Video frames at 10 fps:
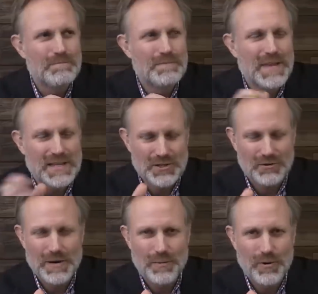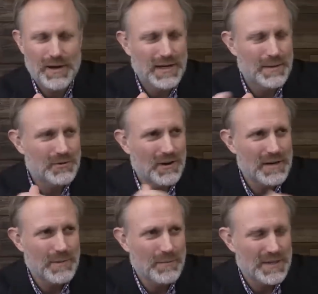that's a great point, and I'm
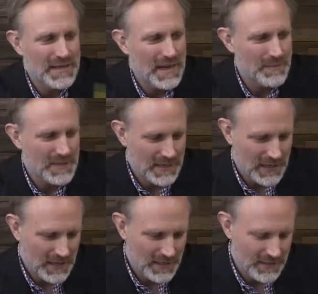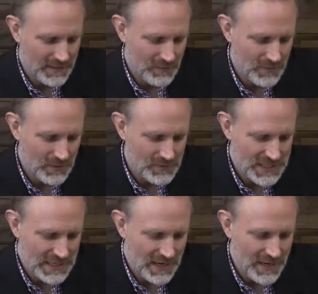trying to remember the name of the guy. There, there was
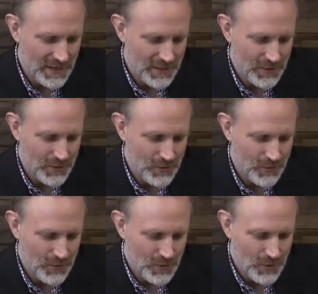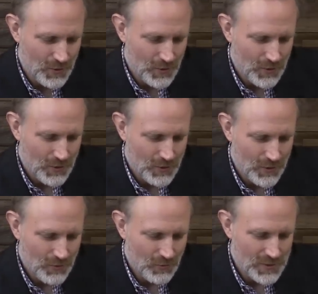a guy who
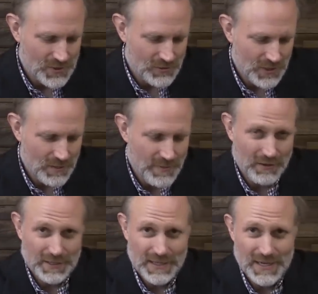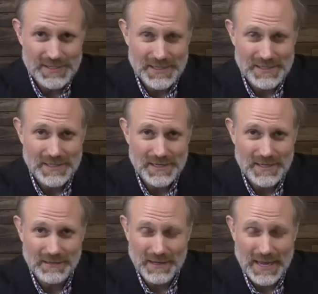was emailing the
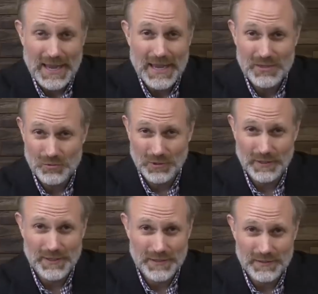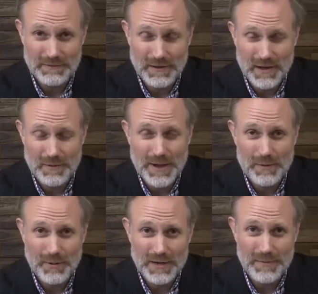SEC like annually uh,
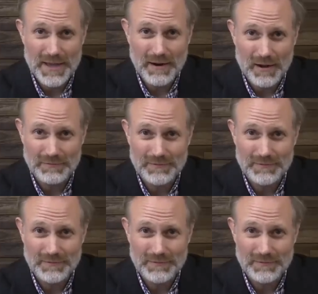about Bernie Madoff.